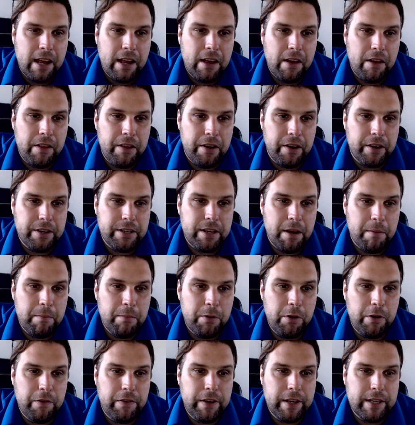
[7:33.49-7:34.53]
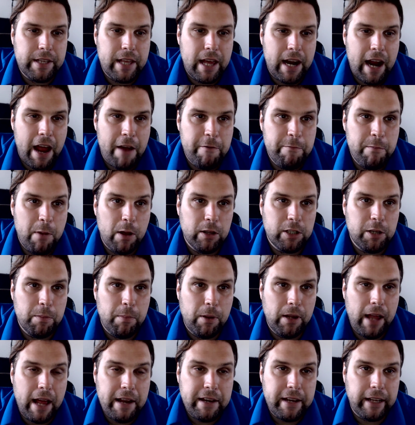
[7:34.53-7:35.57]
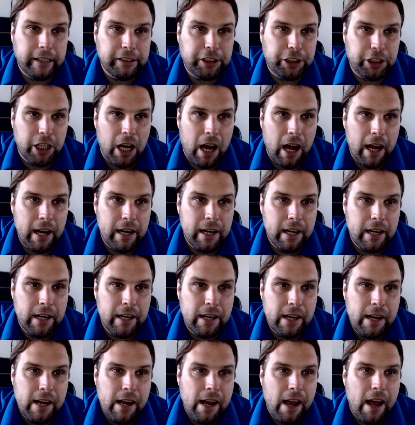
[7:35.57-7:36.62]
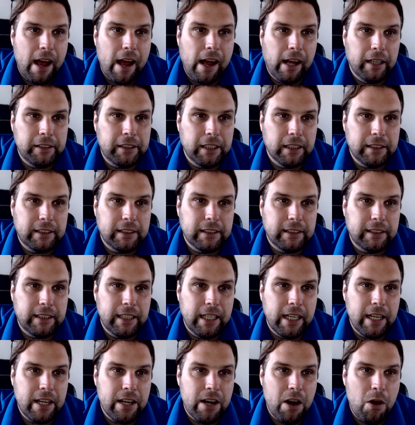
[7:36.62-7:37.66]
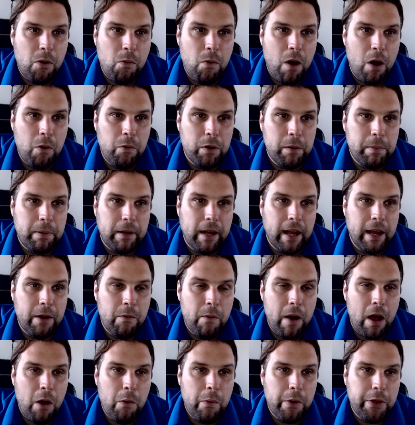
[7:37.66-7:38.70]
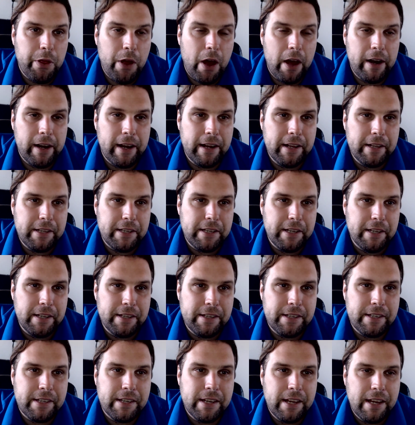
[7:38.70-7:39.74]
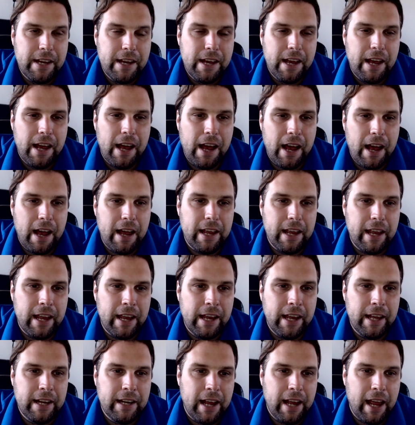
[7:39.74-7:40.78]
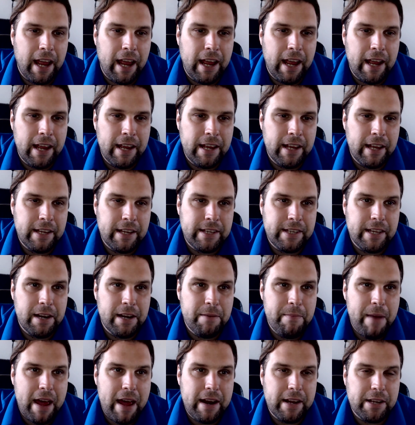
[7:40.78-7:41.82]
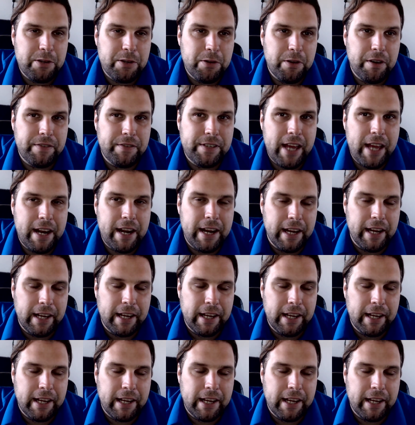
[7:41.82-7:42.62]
there are some movies that have multiple endings shot just to see what would play well with audiences in a cinematic sort of setting.